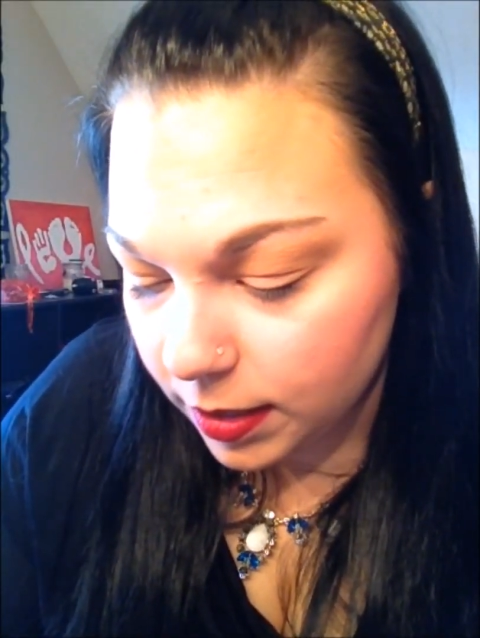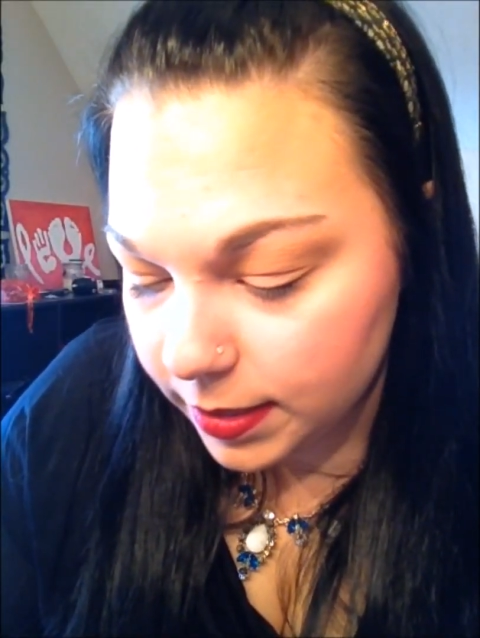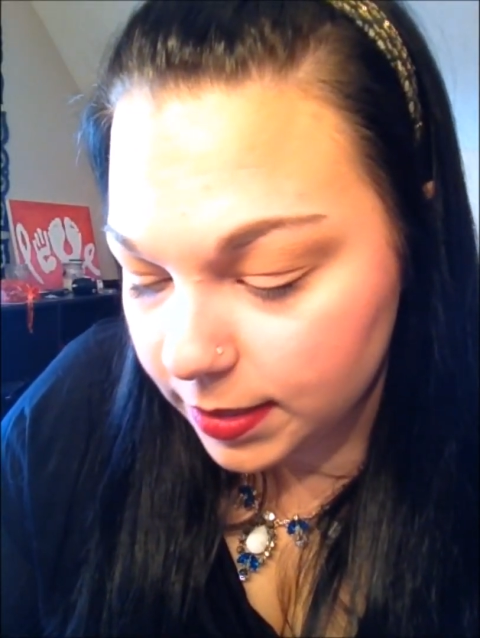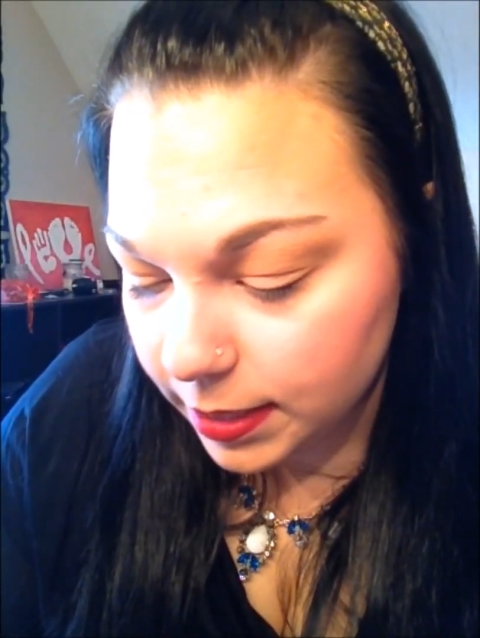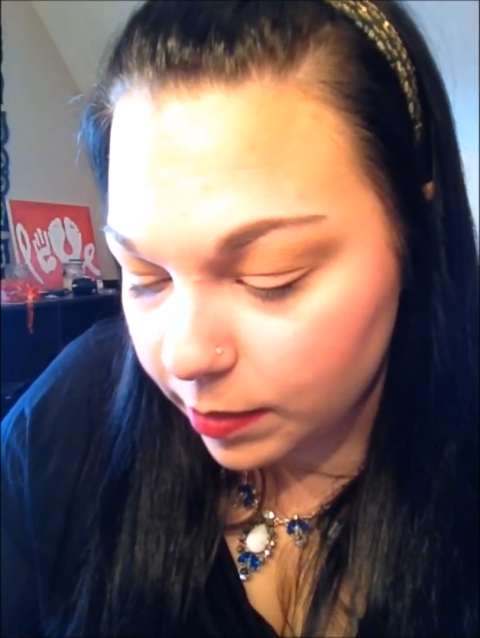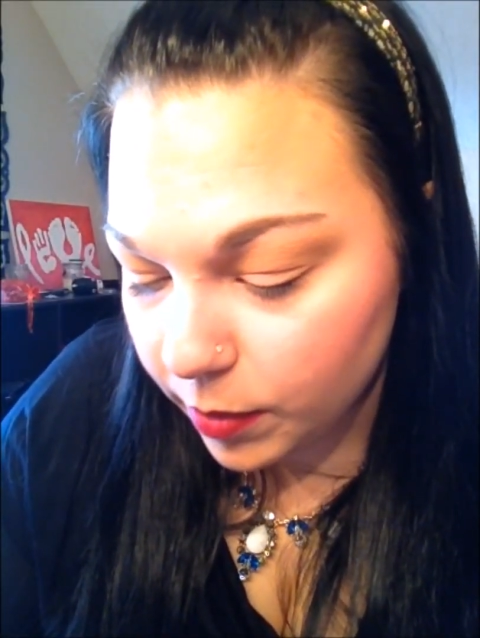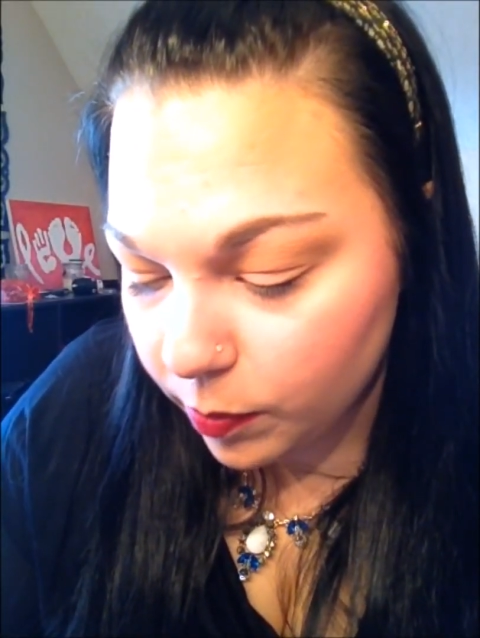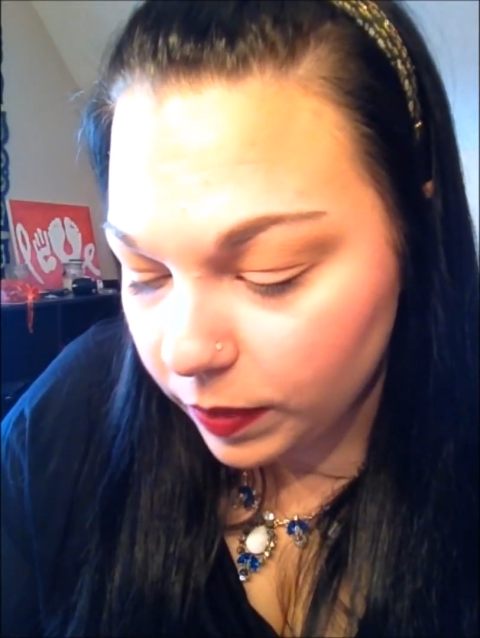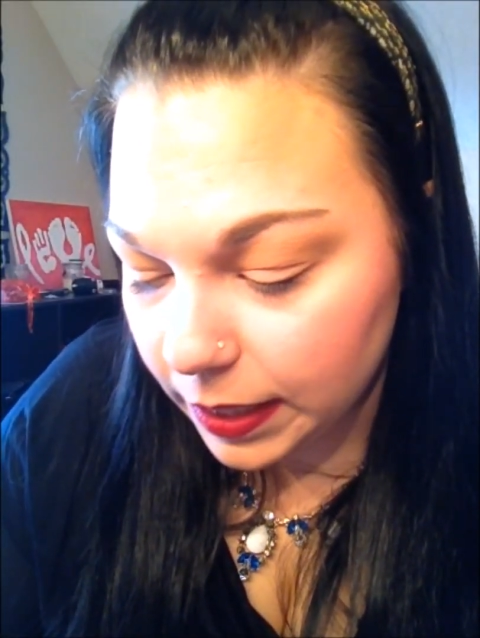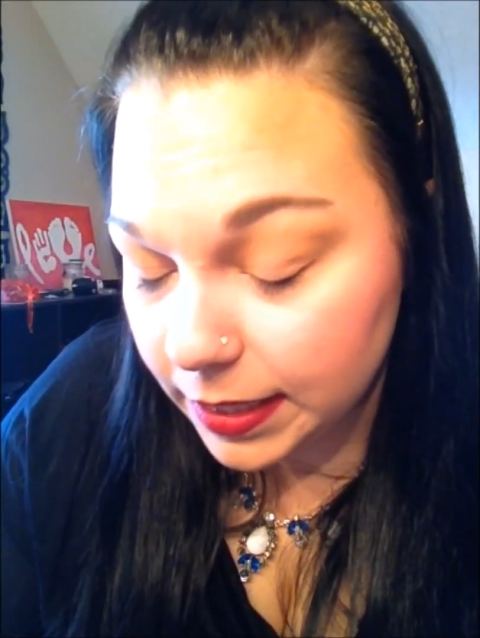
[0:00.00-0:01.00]
Sigma
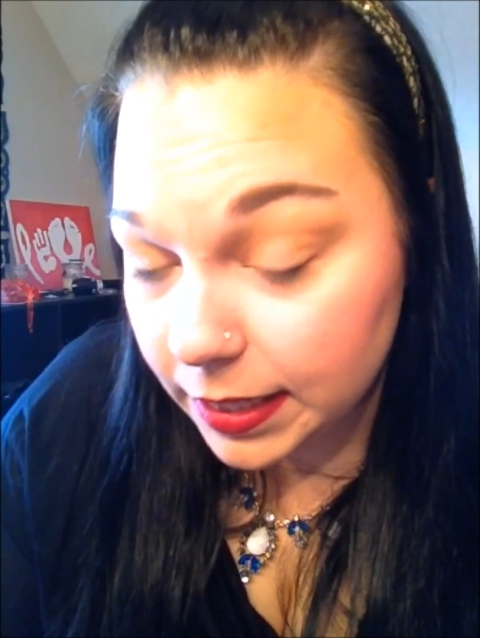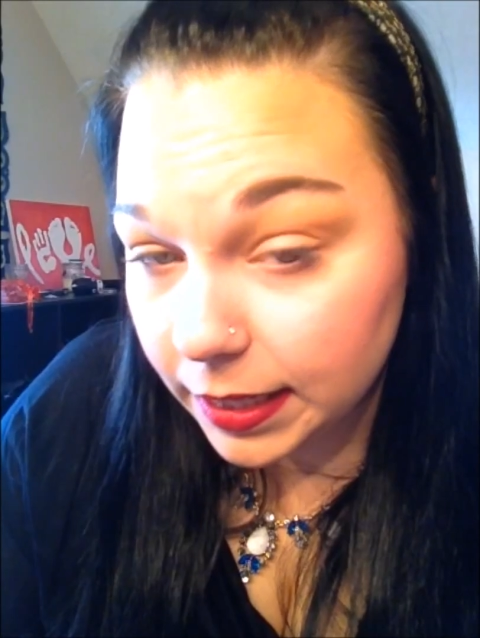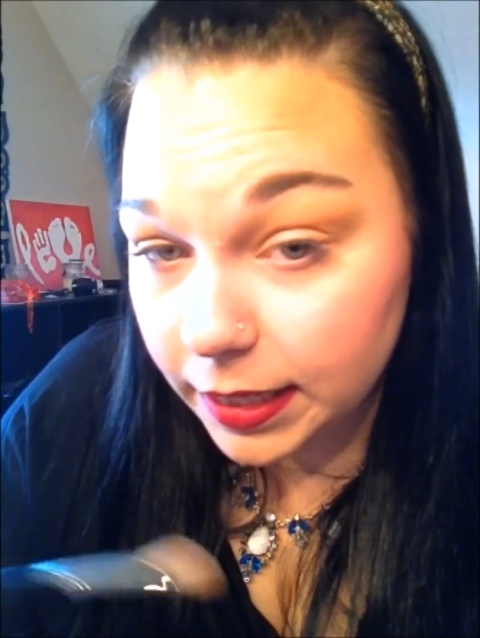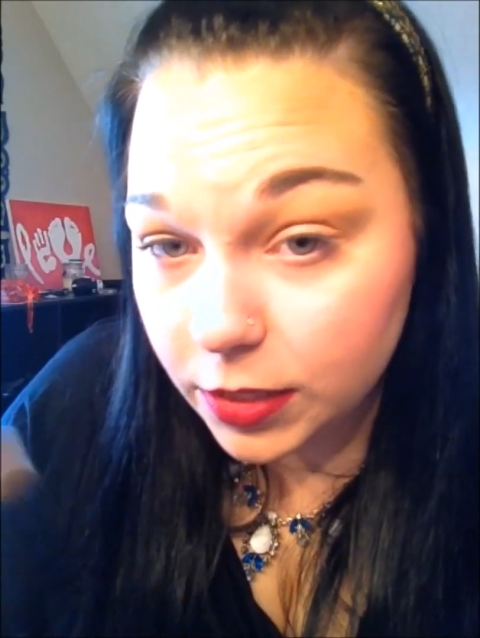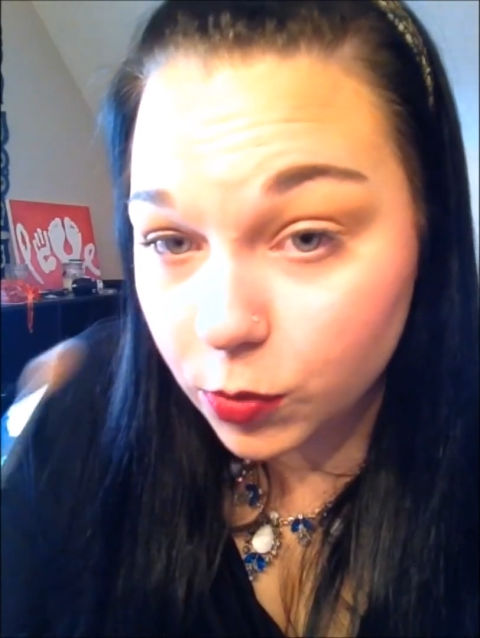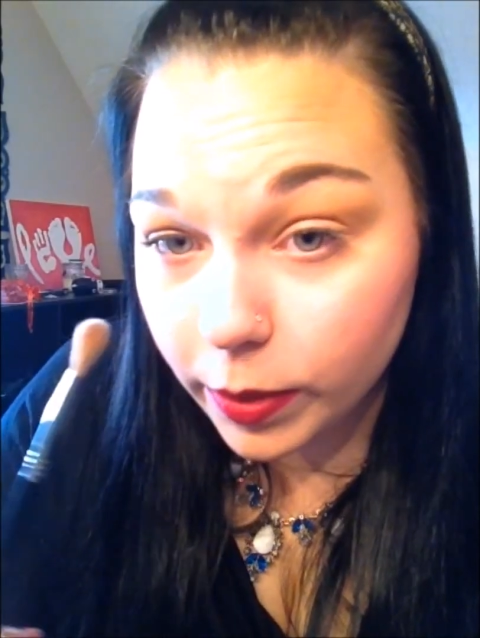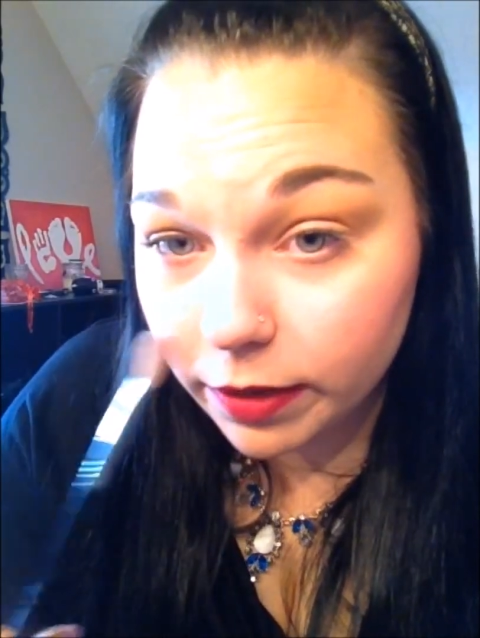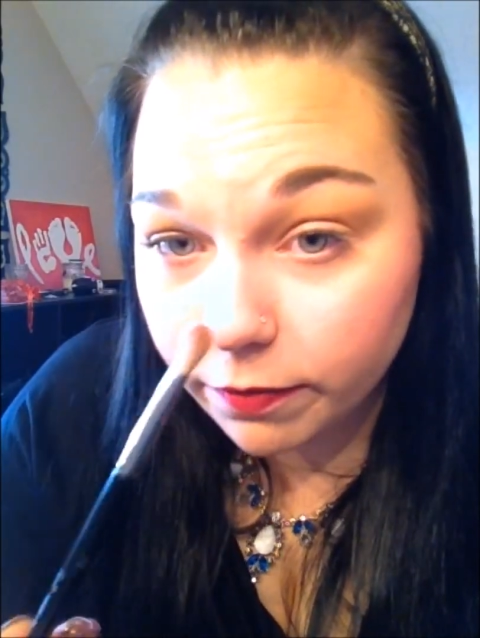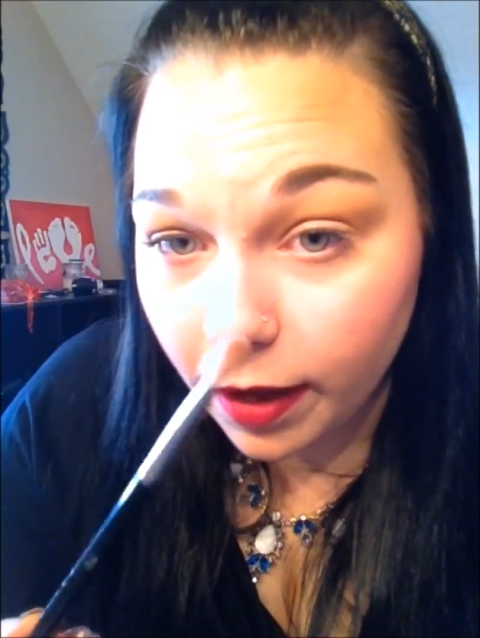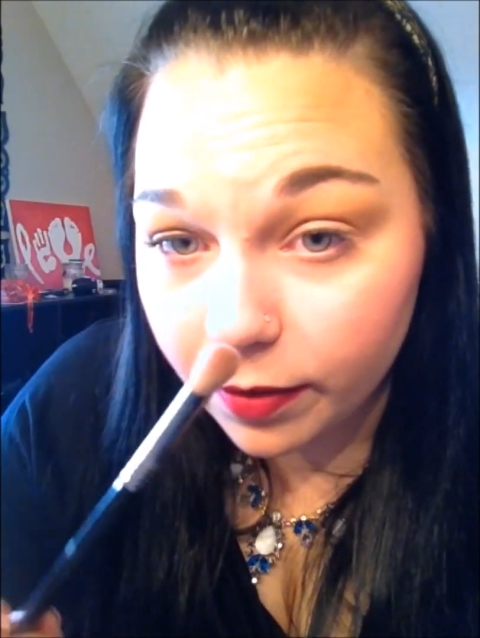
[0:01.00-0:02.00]
Blending
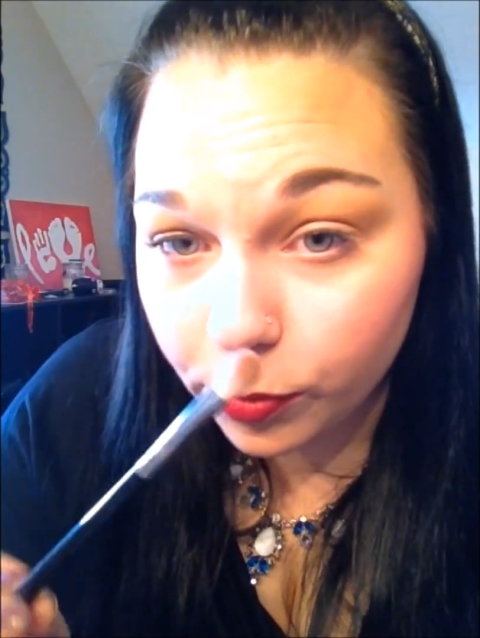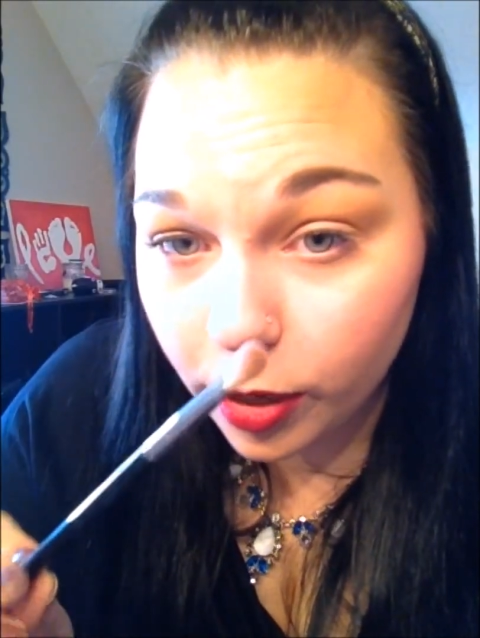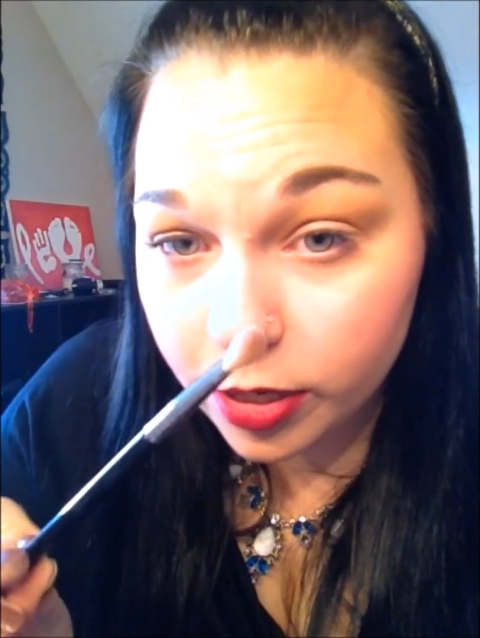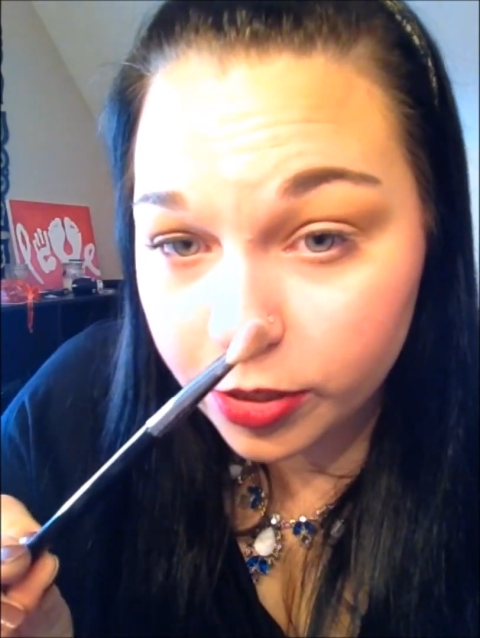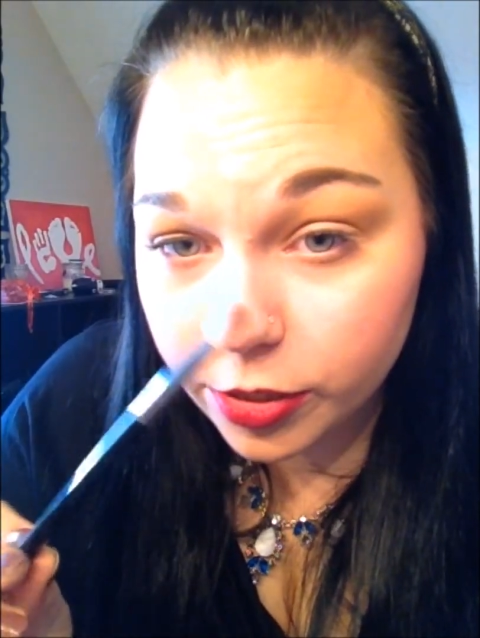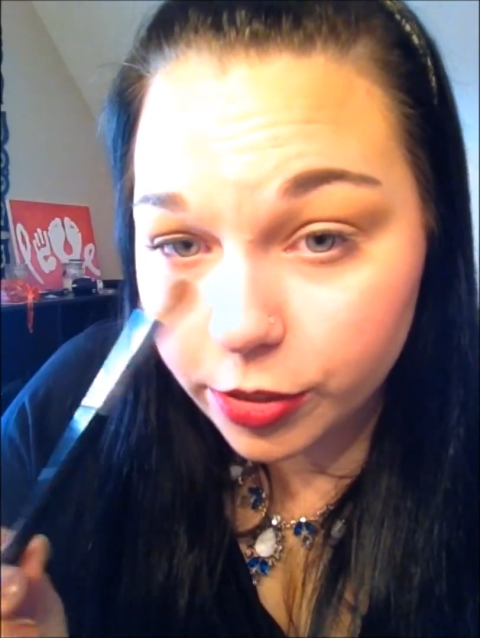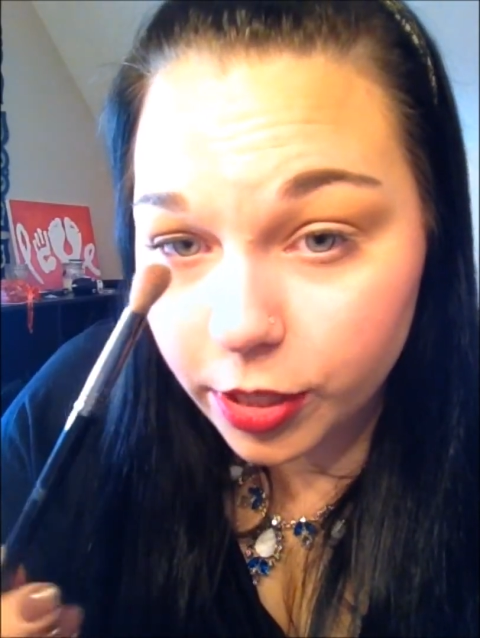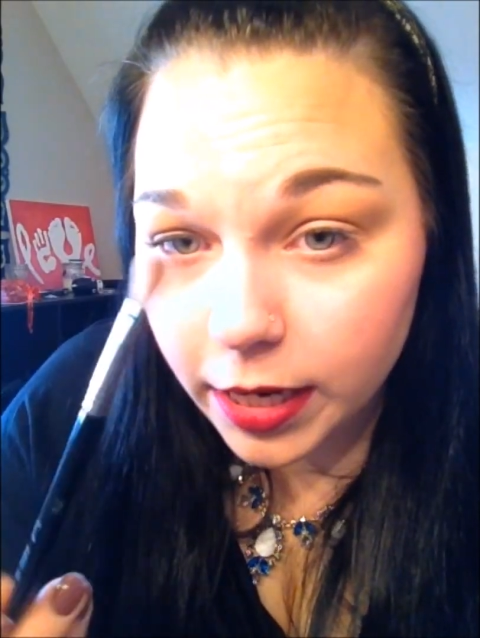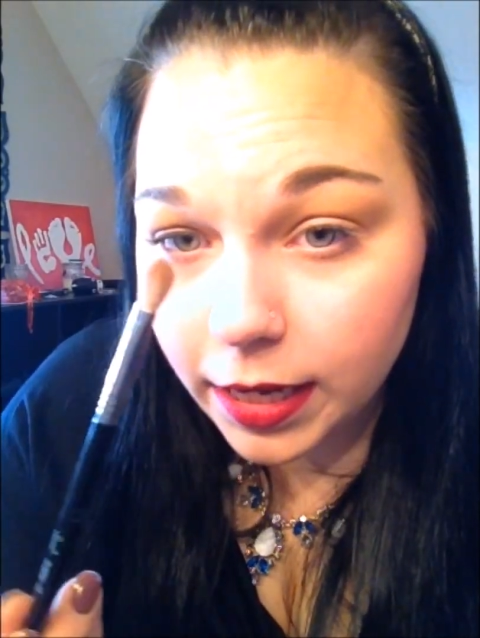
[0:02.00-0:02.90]
E25 brush.